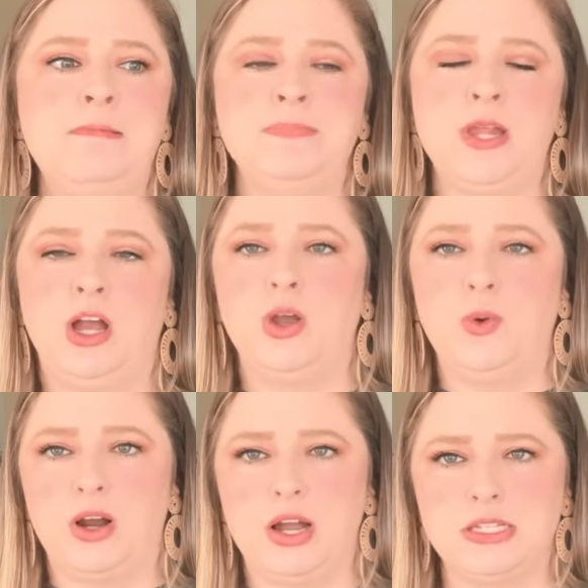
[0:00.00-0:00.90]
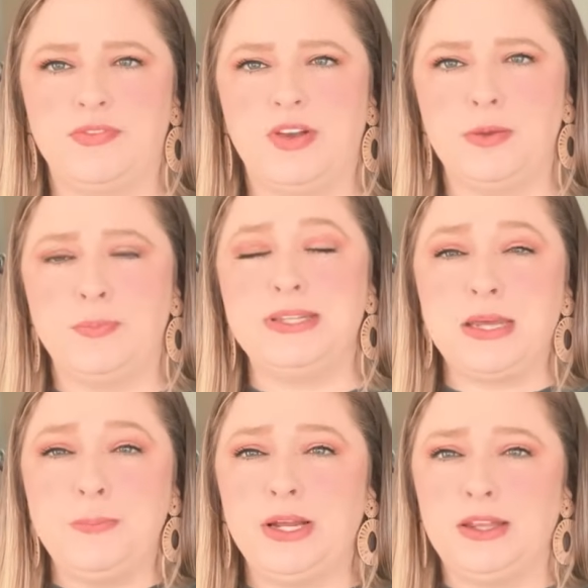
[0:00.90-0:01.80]
a lower cost of good, but
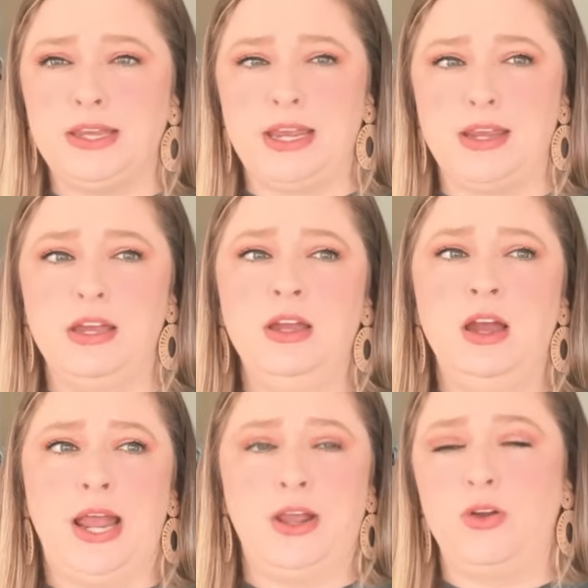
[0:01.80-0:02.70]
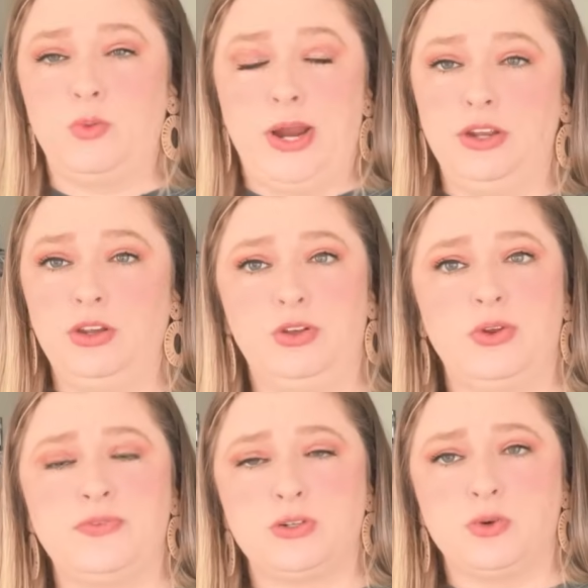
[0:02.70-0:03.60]
typically I go to regular
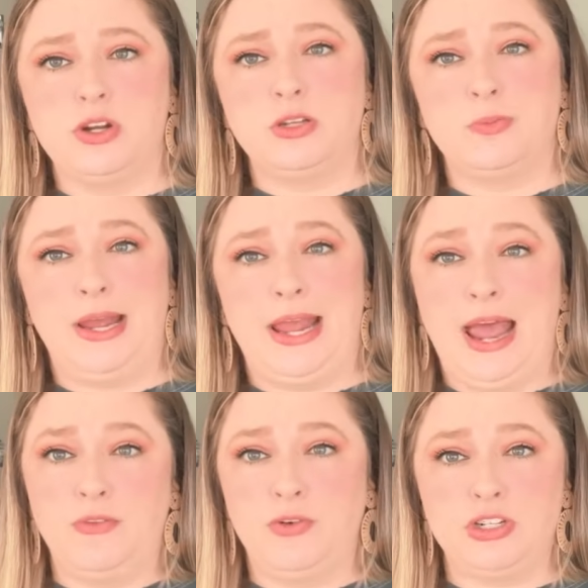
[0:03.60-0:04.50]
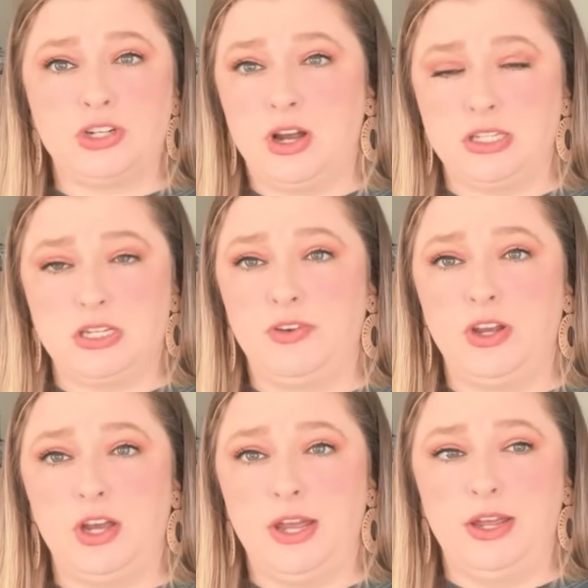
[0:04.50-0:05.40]
thrift stores. So my average cost of
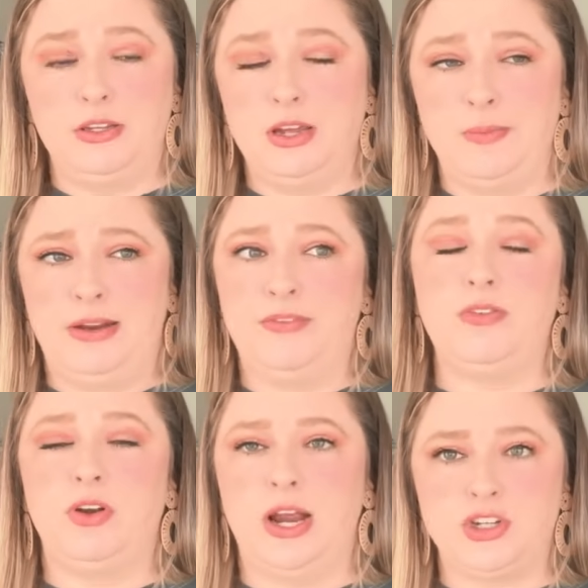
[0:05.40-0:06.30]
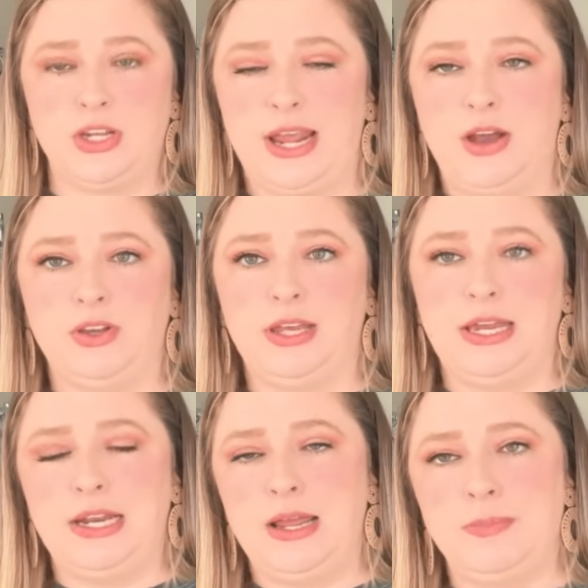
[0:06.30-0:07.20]
good, I mean, I've never actually
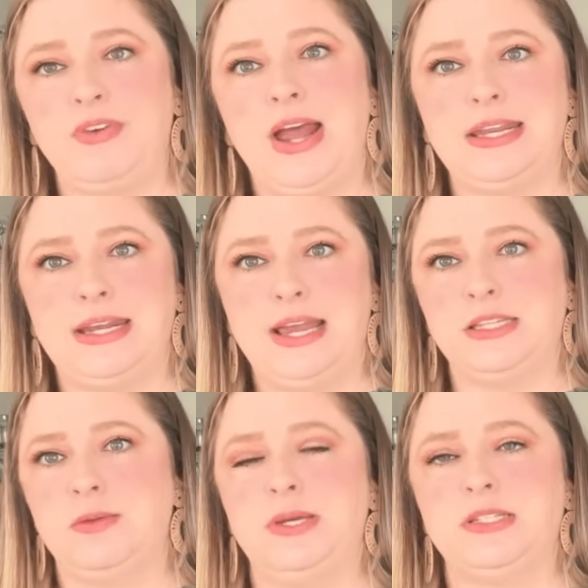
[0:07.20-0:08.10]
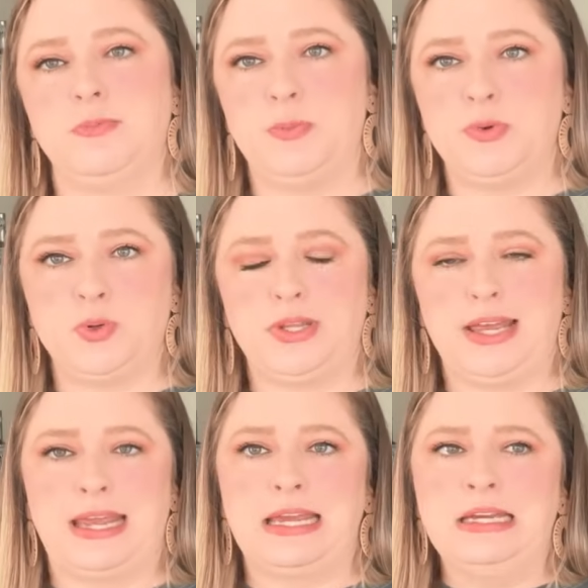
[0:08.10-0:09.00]
calculated it, but if I had to guess, it'd be somewhere between
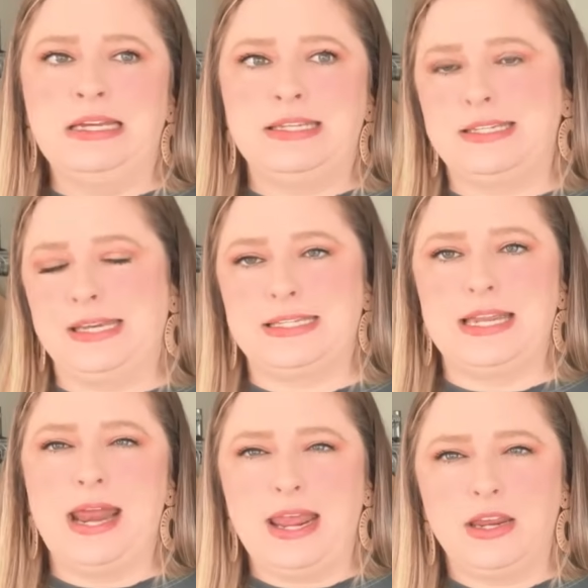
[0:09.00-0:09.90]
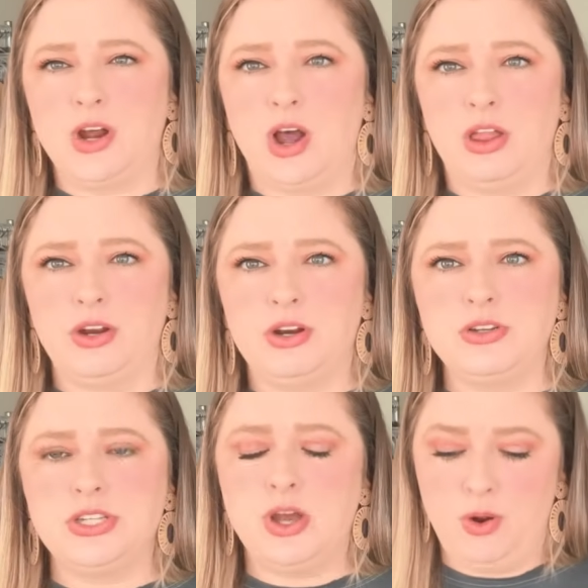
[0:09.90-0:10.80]
like $6 and $8.
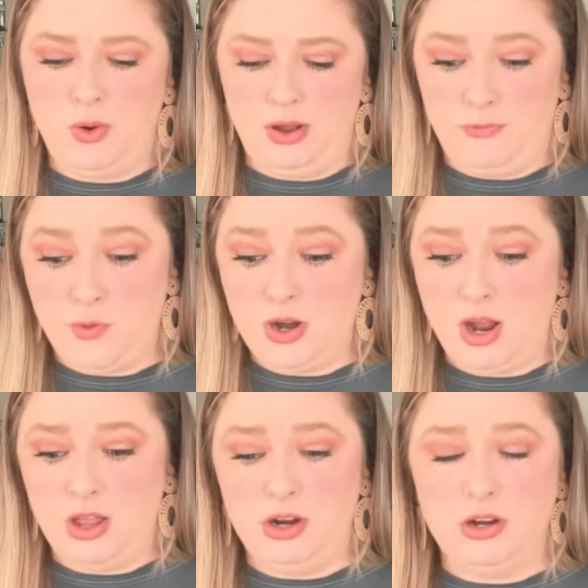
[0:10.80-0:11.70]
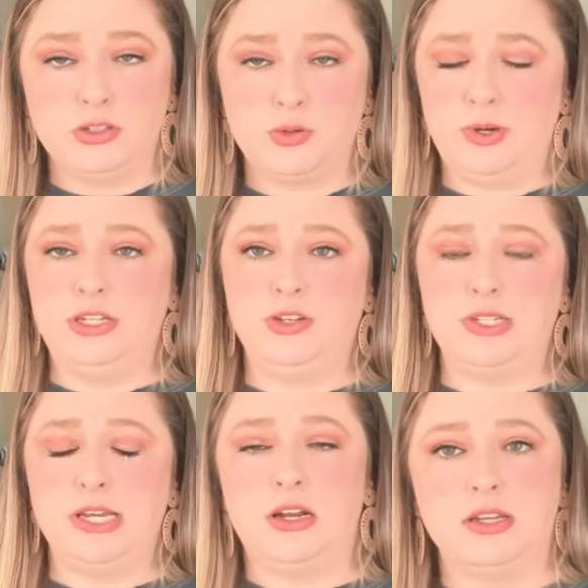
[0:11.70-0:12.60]
So a
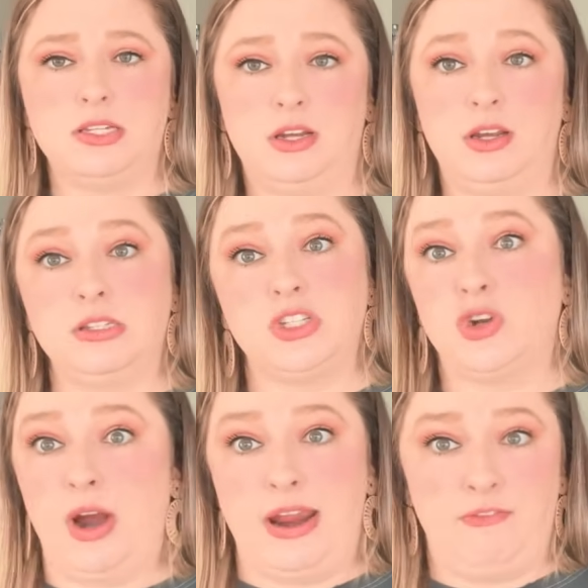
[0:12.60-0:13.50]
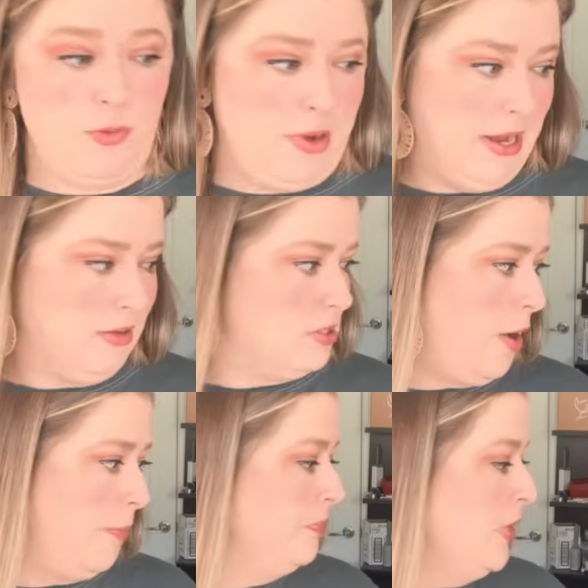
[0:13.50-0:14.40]
$4.22 cost of goods is great for me.
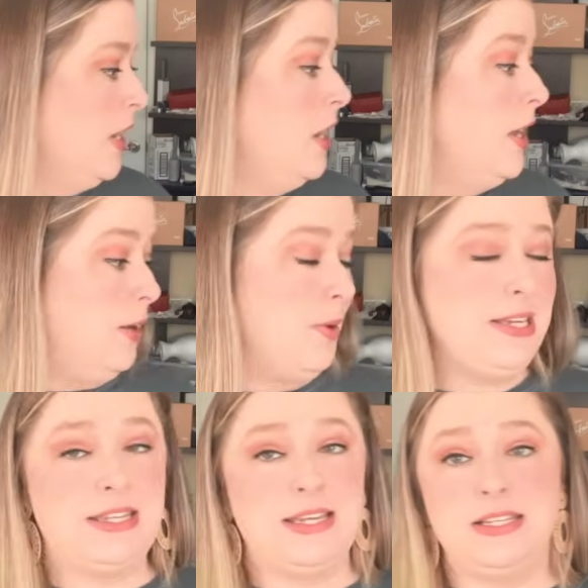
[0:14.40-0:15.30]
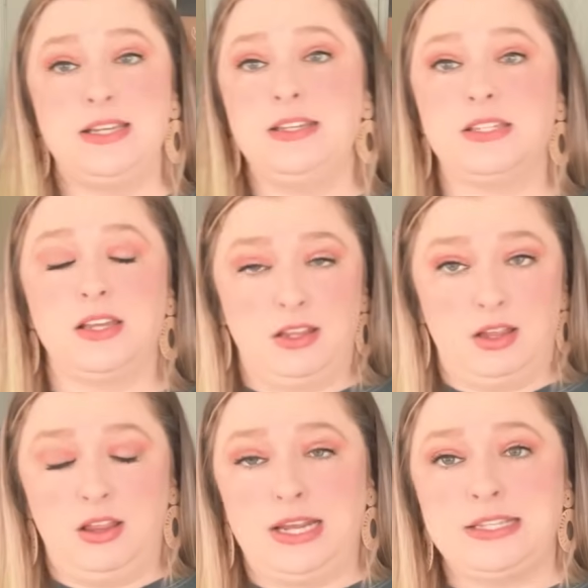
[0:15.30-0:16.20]
So anyways, this is,
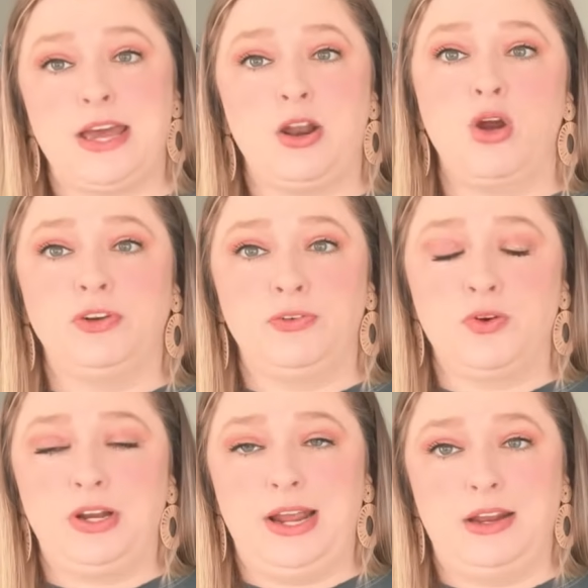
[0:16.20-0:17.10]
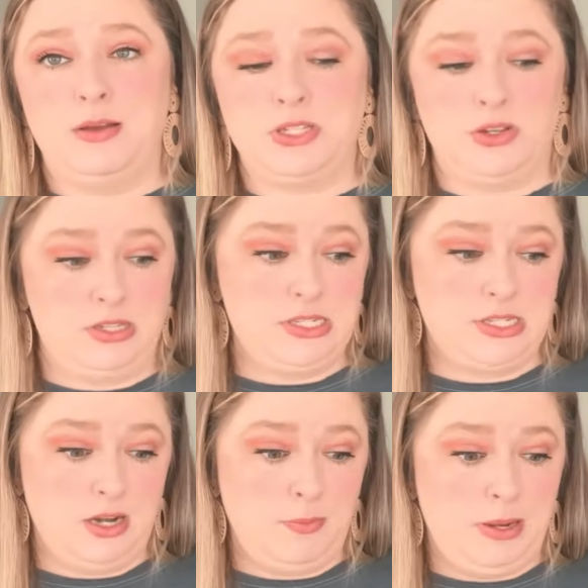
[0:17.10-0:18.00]
like I said, over 40 items, so this is
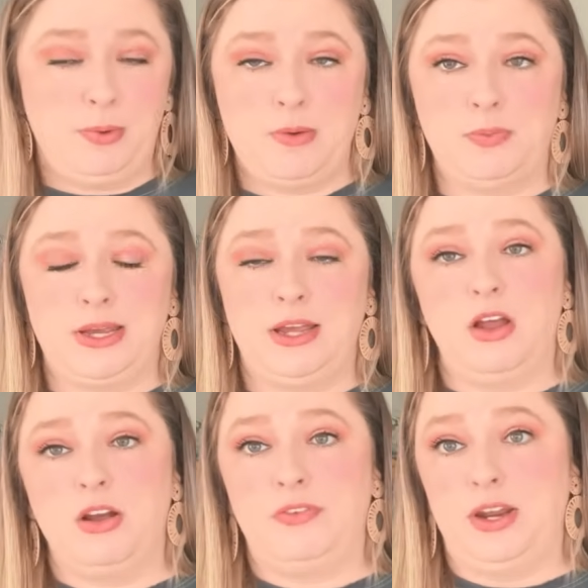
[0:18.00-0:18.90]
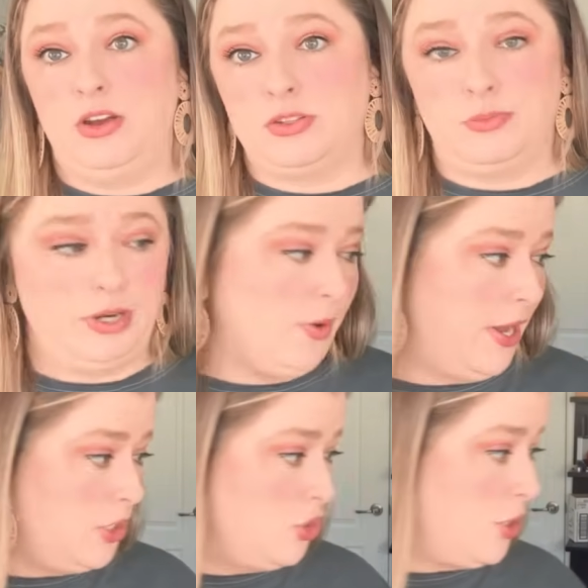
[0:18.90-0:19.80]
going to be probably a long video, so I'm going to go
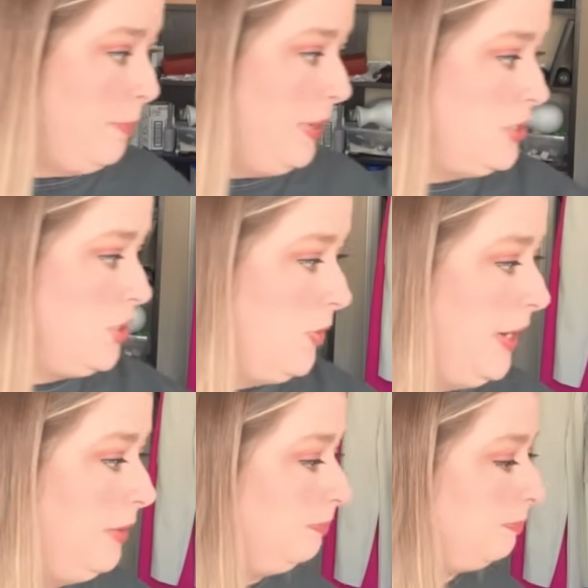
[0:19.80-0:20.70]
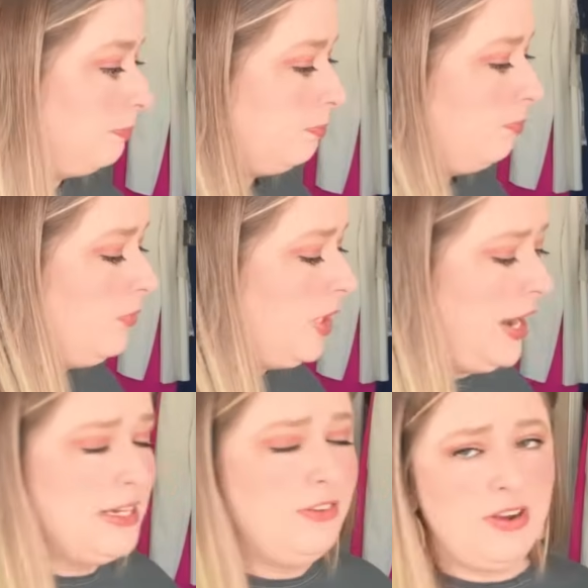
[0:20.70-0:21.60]
ahead and jump into it.
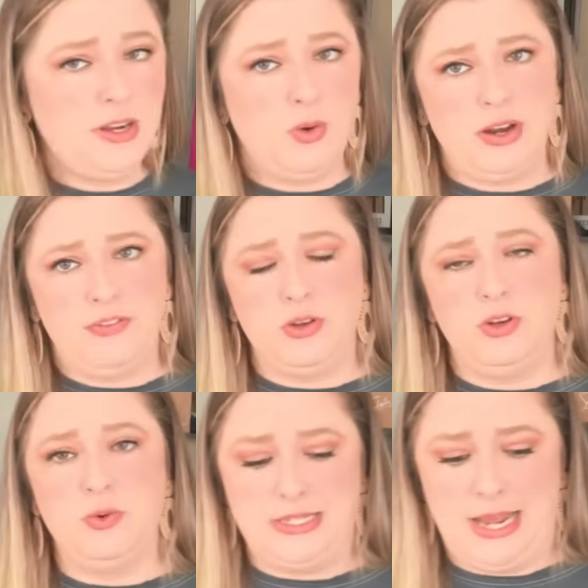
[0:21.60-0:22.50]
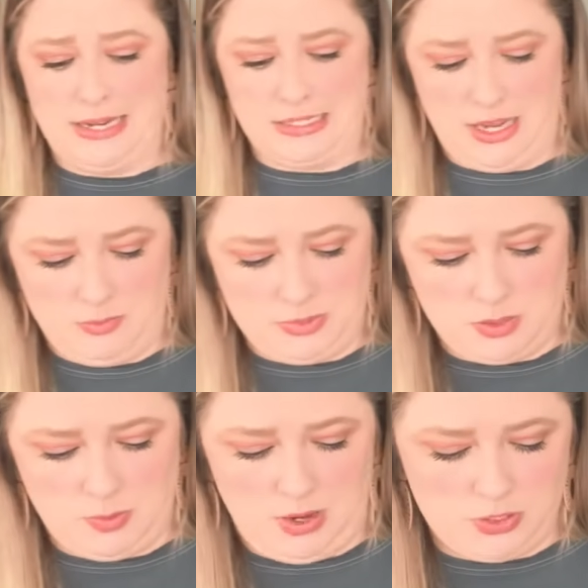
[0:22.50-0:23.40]
I did find quite a few new with tags items
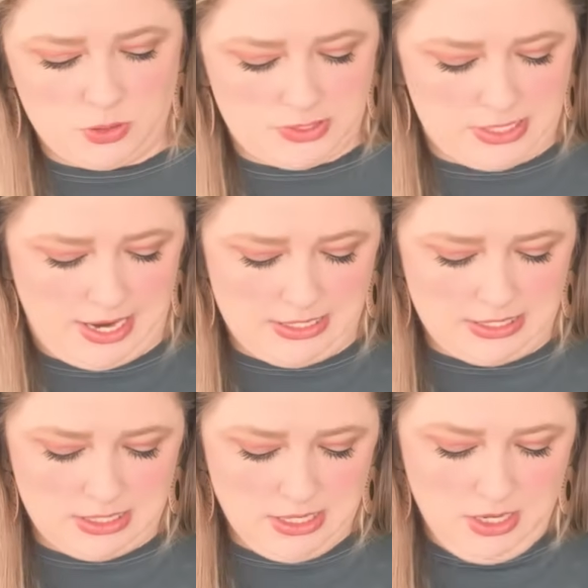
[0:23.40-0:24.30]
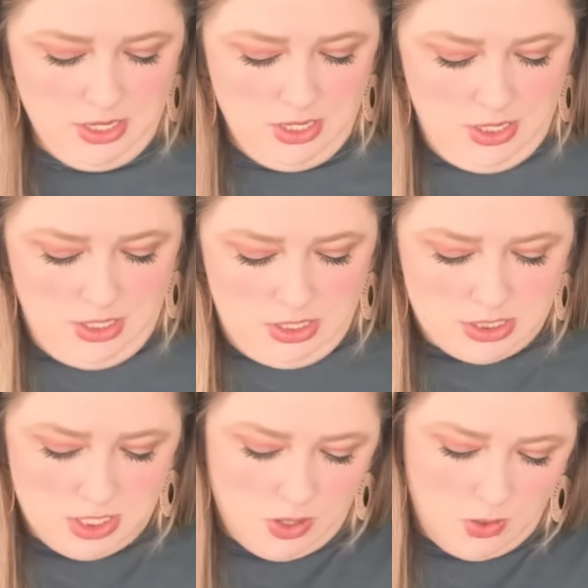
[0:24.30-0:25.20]
as well, which was nice.
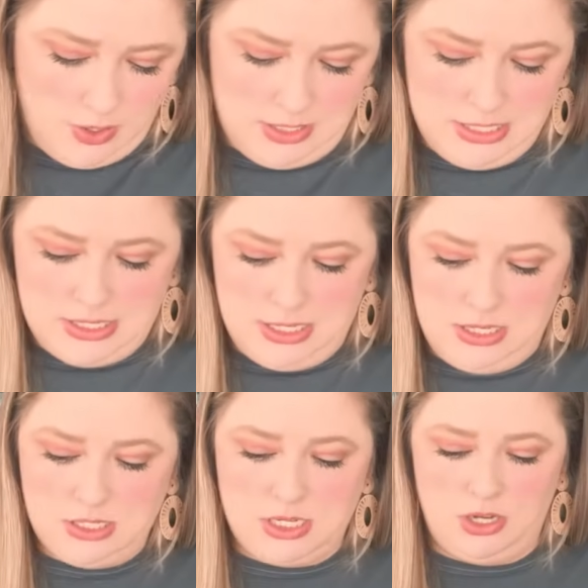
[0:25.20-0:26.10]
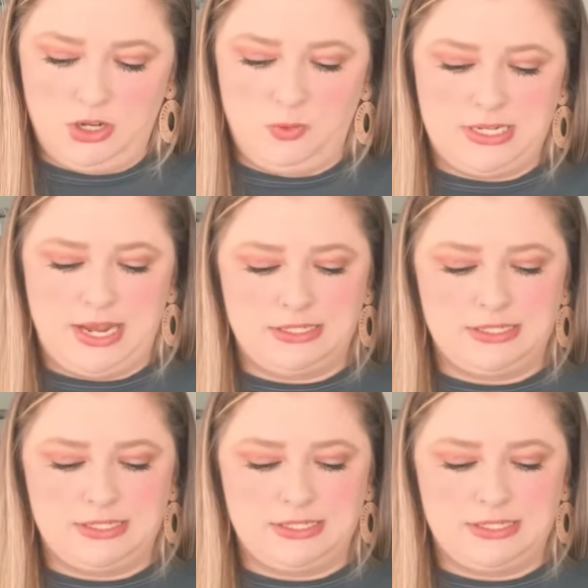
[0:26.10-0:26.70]
So this is a new with tags